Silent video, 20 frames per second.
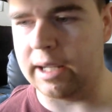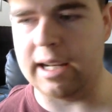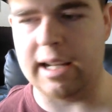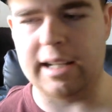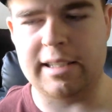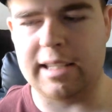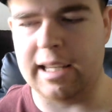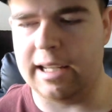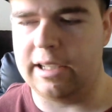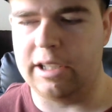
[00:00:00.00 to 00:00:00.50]

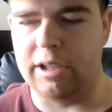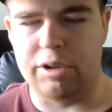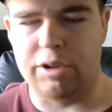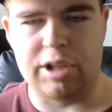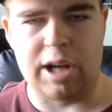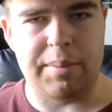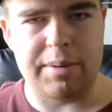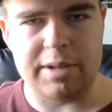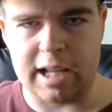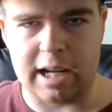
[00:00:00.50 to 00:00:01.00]
It's, it, you know,
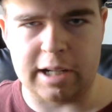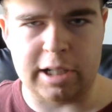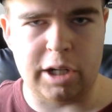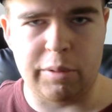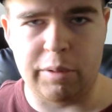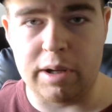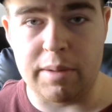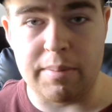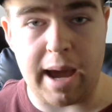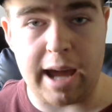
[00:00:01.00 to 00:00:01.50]
Champion's not going
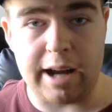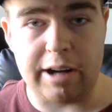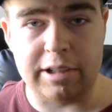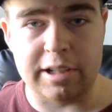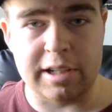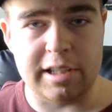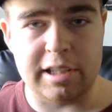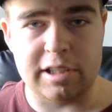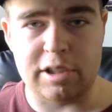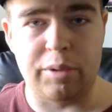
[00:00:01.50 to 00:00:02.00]
to really matter
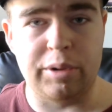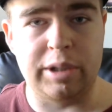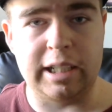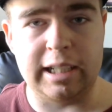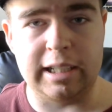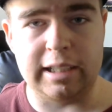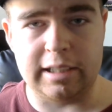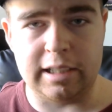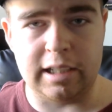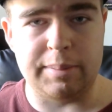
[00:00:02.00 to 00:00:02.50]
because it's
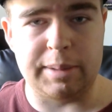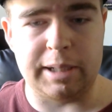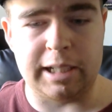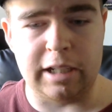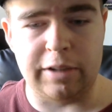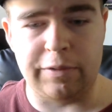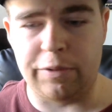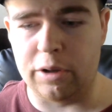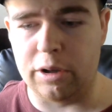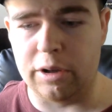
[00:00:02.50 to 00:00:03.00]
only going to be
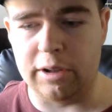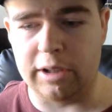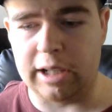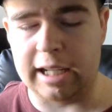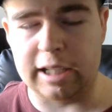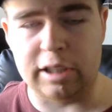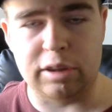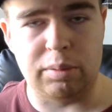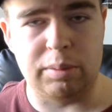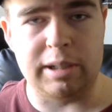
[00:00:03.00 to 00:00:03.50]
here for
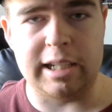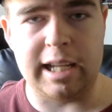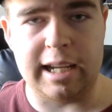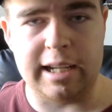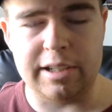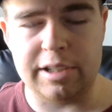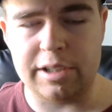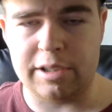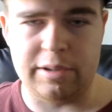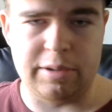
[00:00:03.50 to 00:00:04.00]
like three
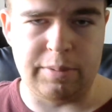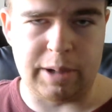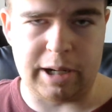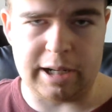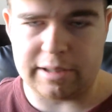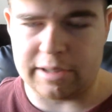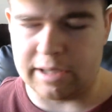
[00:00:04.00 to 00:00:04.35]
days, right?